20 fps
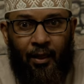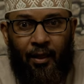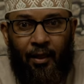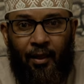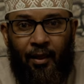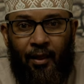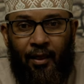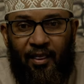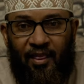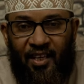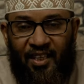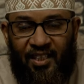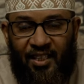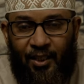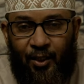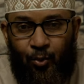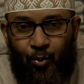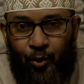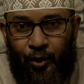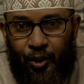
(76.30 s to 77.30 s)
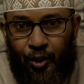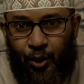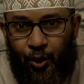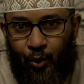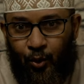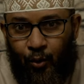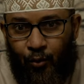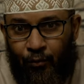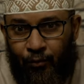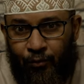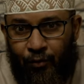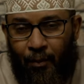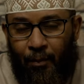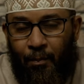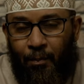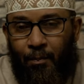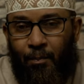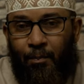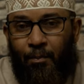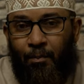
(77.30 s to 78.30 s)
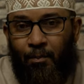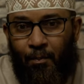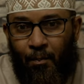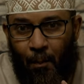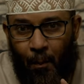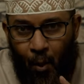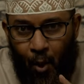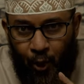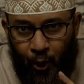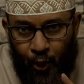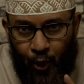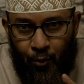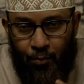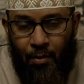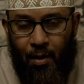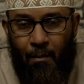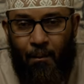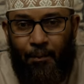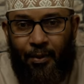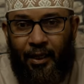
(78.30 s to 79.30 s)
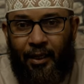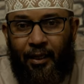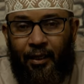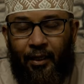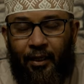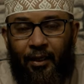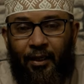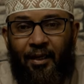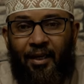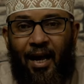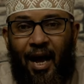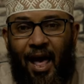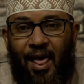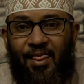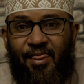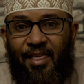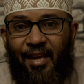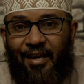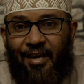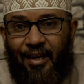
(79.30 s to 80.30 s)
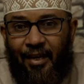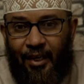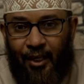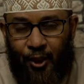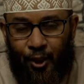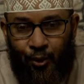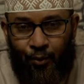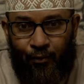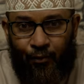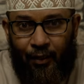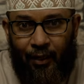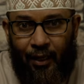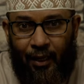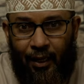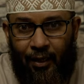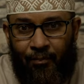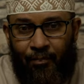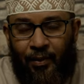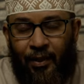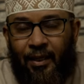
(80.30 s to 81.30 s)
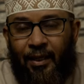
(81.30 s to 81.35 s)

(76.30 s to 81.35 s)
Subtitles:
The situation of a human being and the creation of Allah